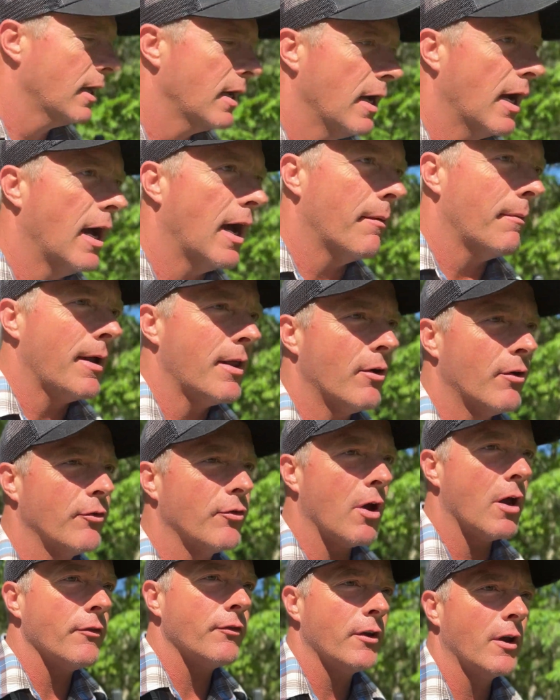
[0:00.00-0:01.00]
And there's
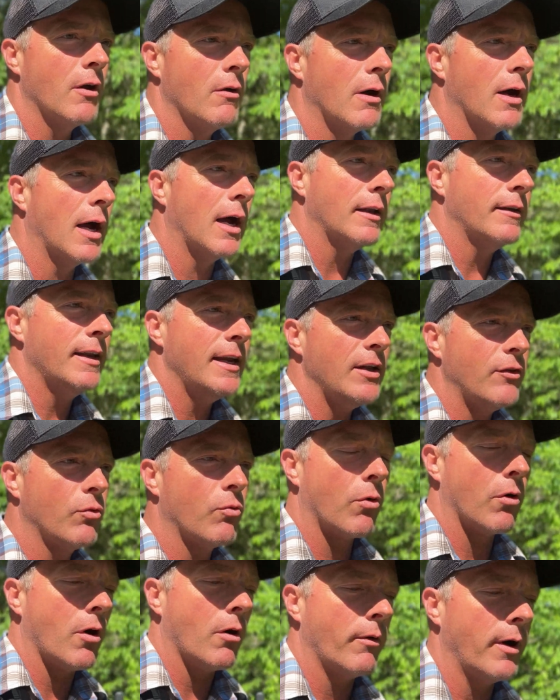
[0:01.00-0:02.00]
also a
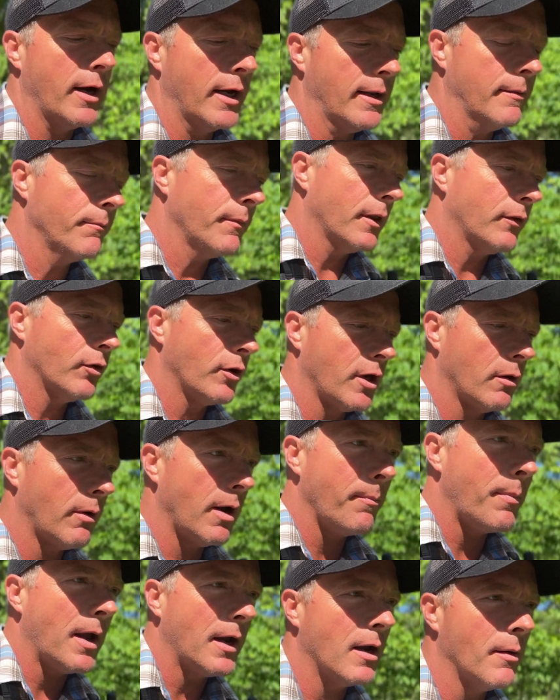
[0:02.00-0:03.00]
detour already. It took you
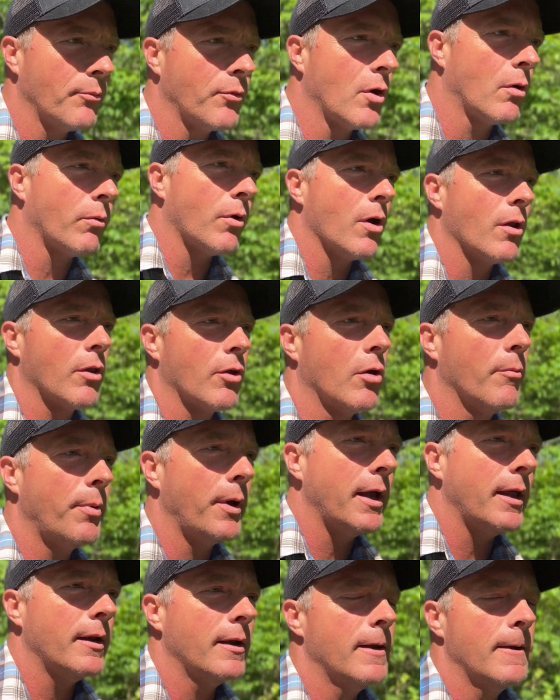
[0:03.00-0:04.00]
right back up to the road a little
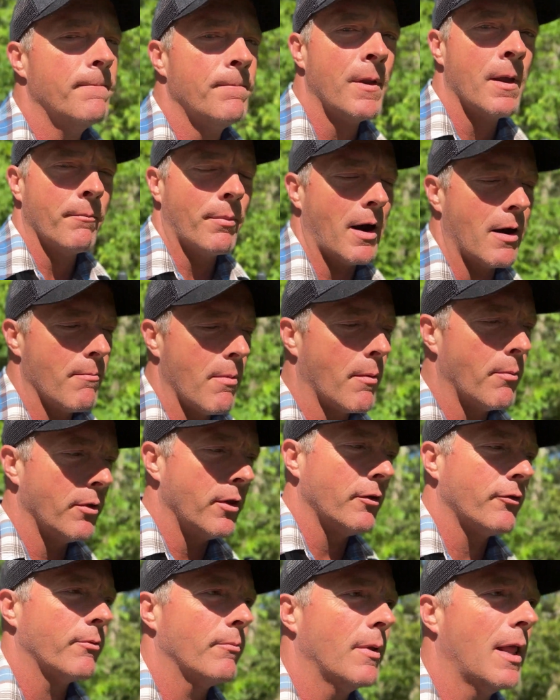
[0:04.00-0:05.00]
bit. But I remember
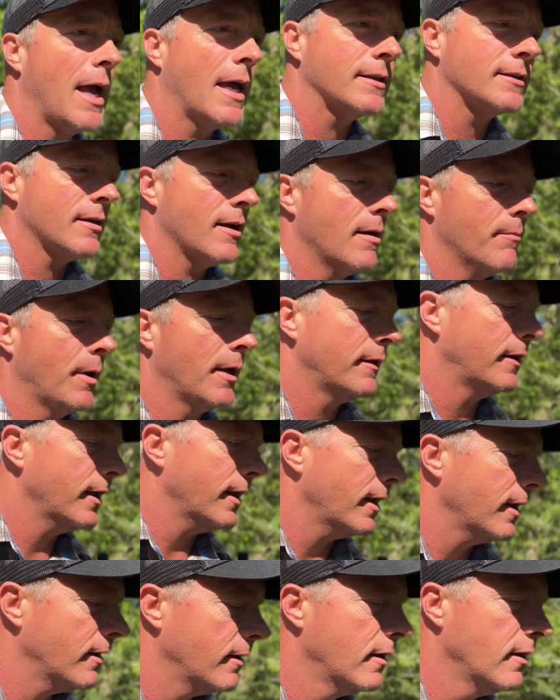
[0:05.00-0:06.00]
this from last time I
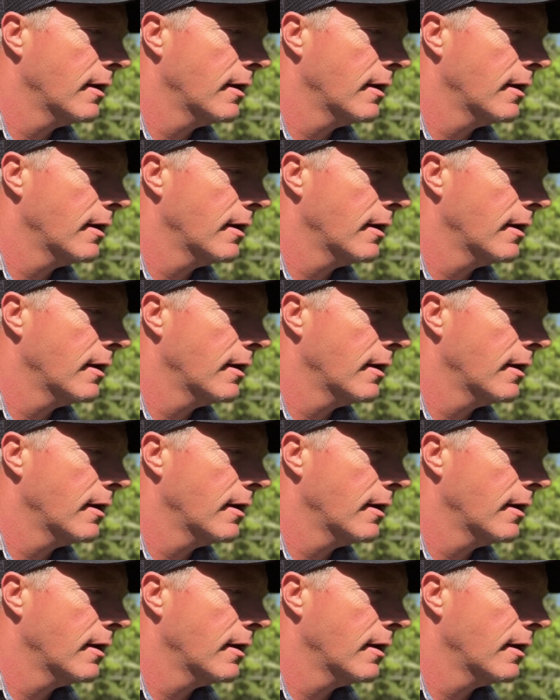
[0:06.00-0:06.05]
did it.